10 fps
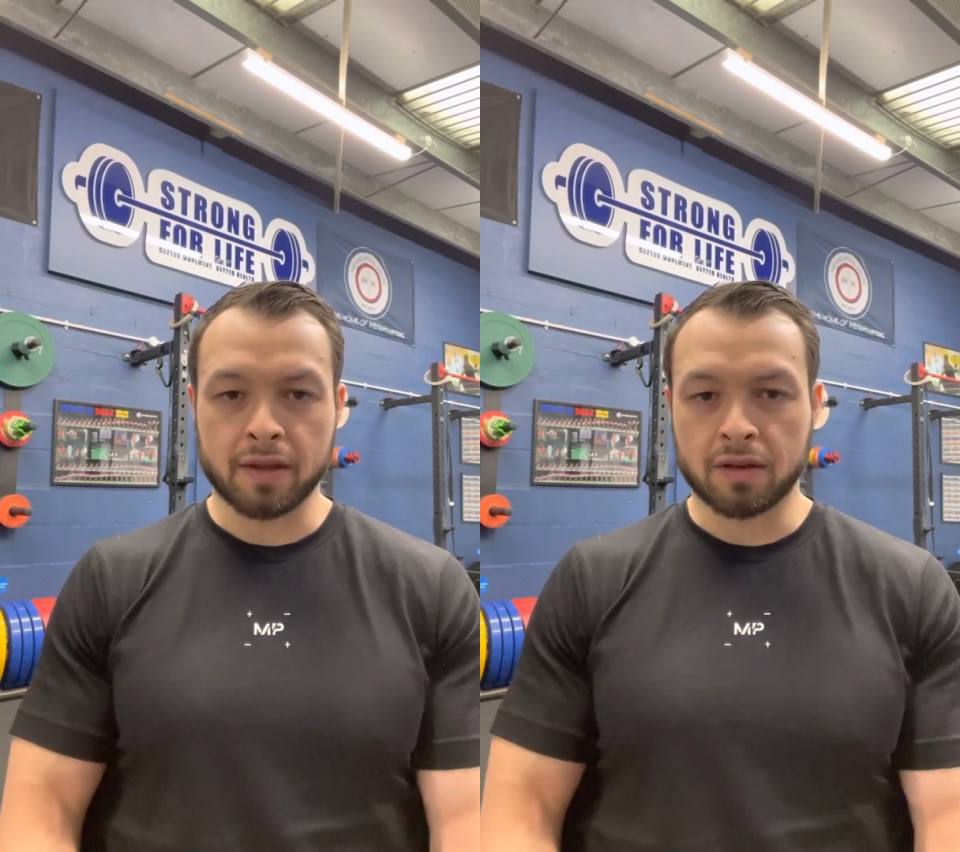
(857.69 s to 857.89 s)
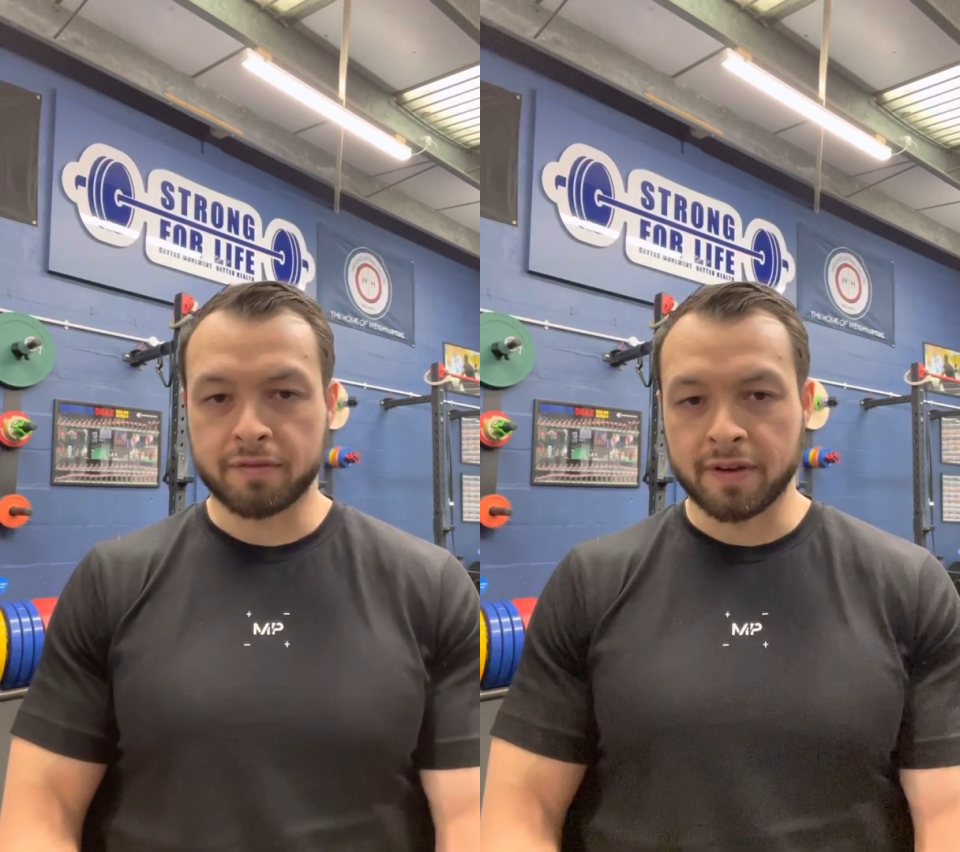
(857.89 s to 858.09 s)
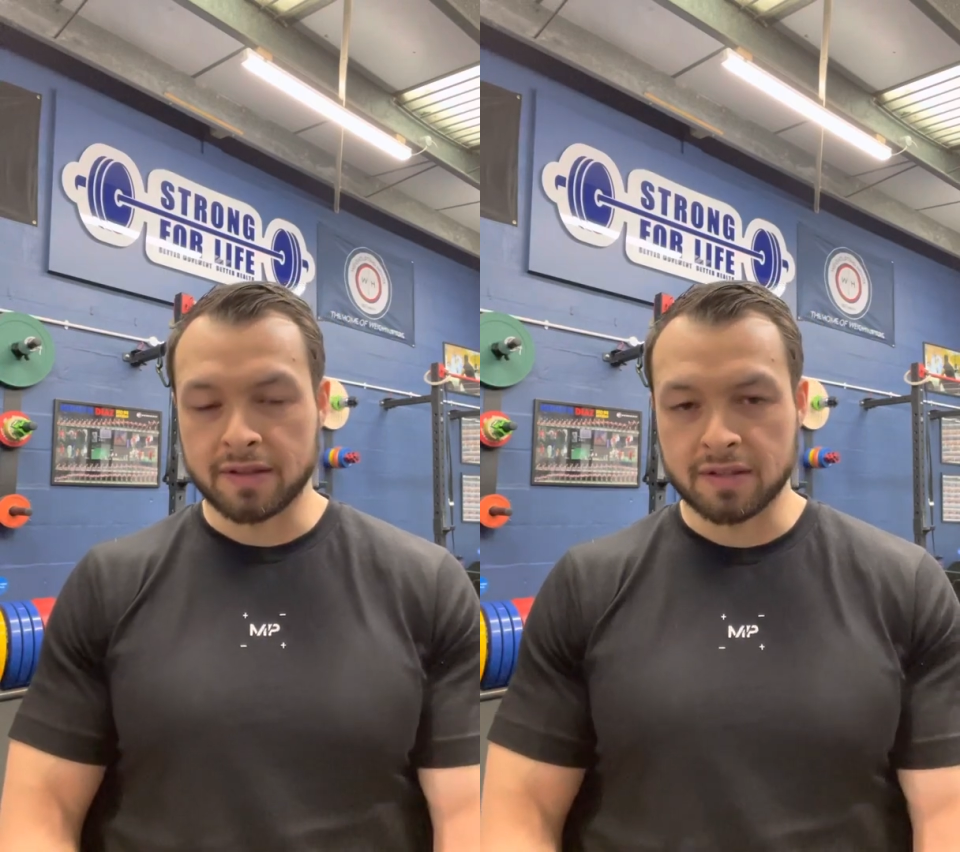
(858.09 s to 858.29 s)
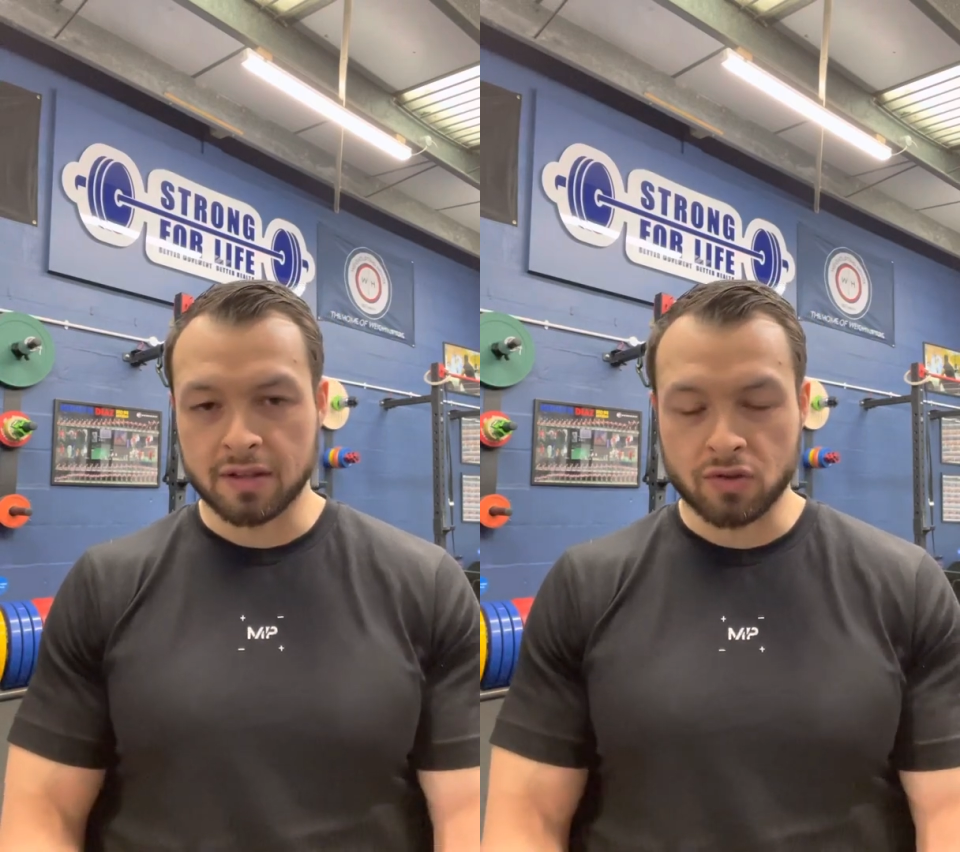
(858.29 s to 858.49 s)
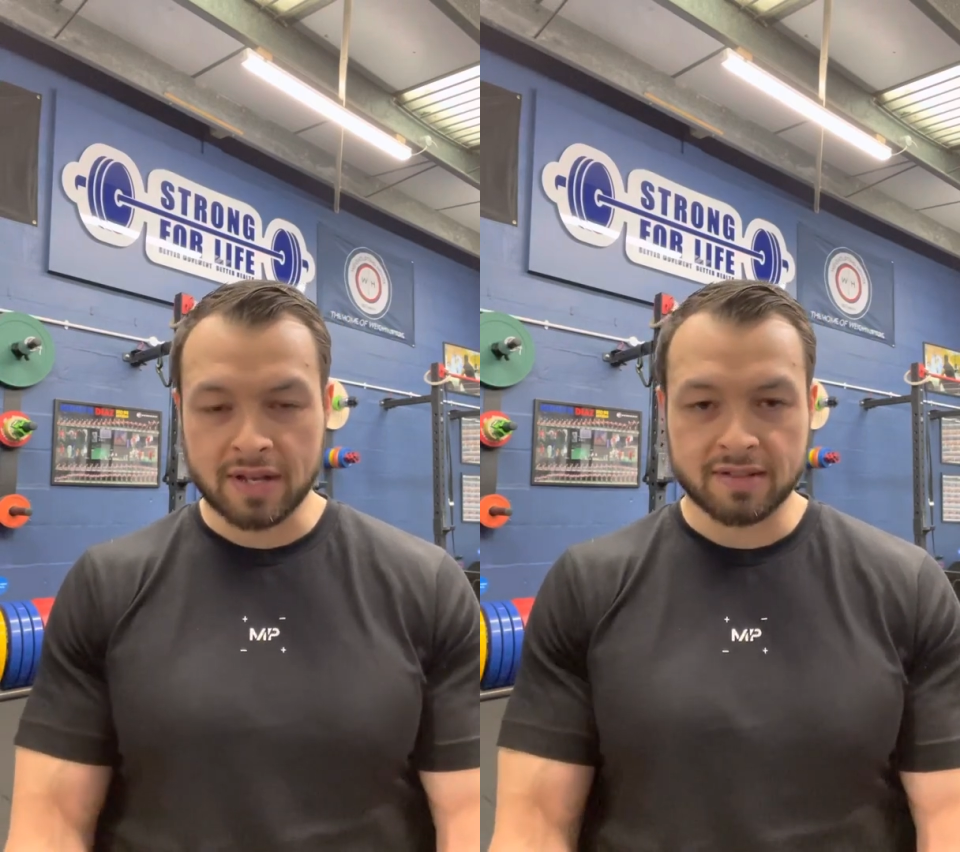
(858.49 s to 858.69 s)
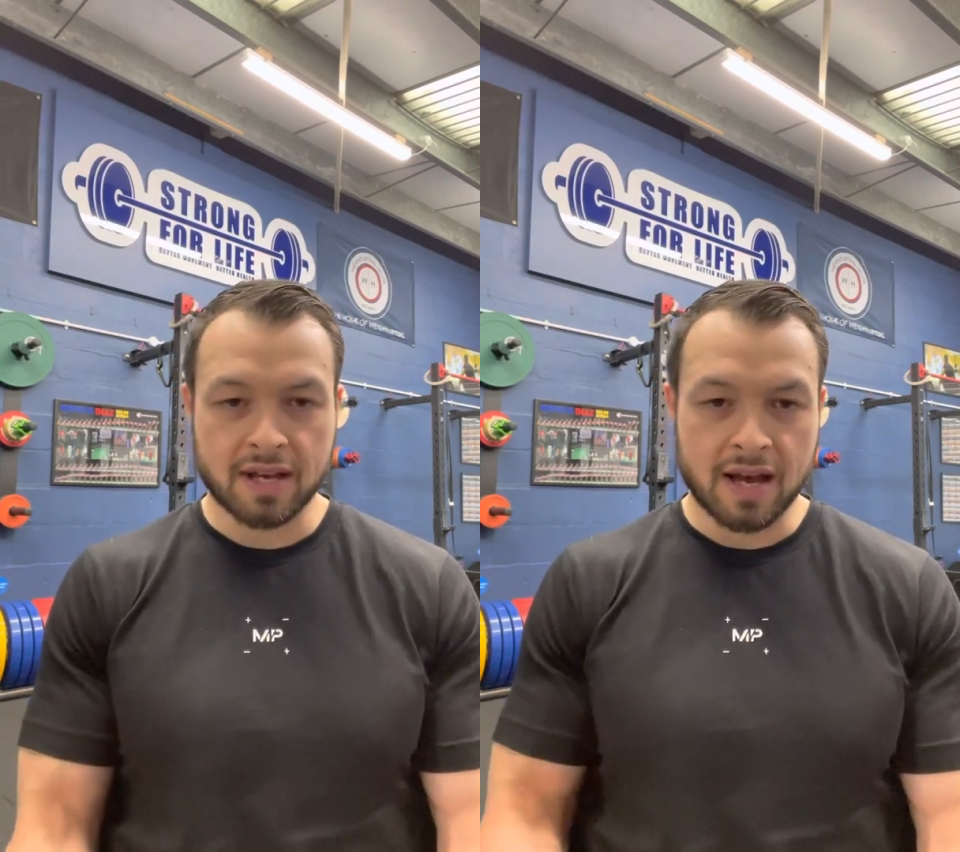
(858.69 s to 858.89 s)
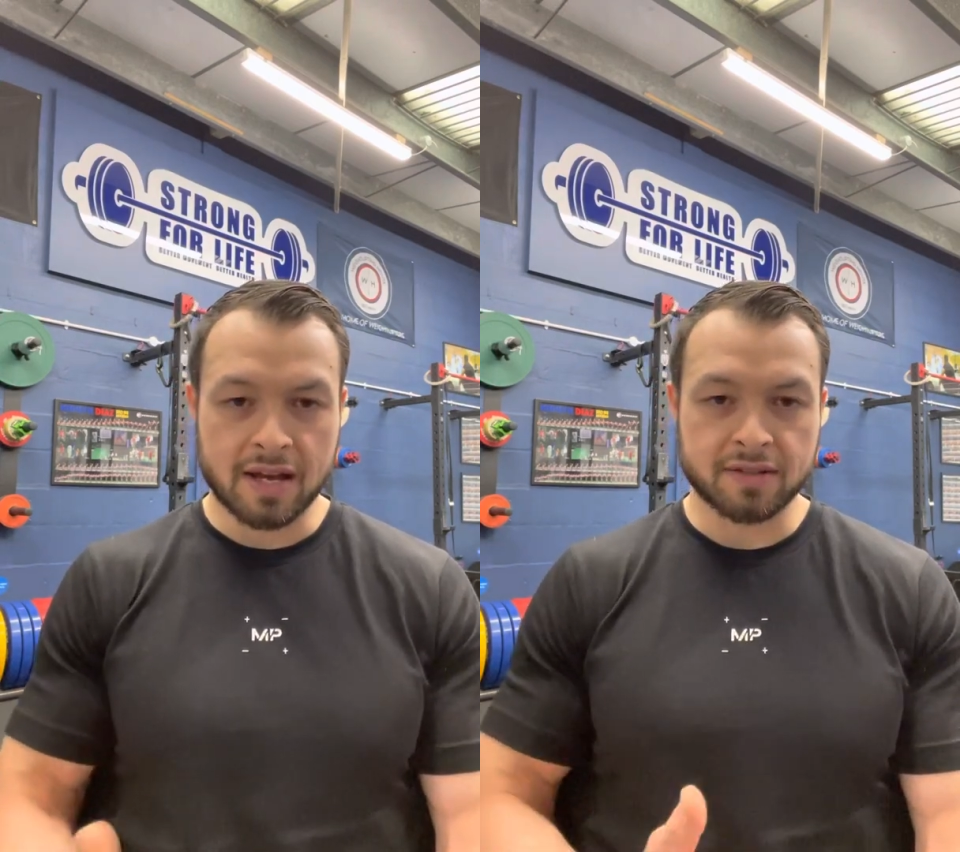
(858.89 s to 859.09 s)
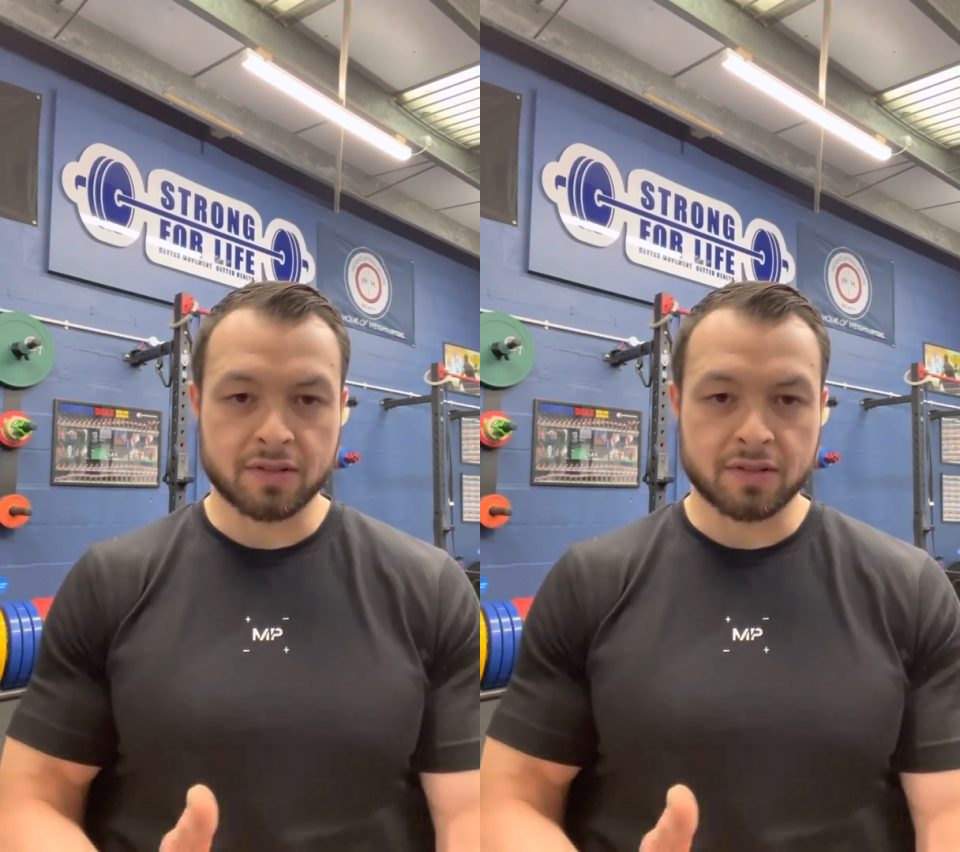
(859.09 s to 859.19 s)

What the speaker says: They can fit into the dress size,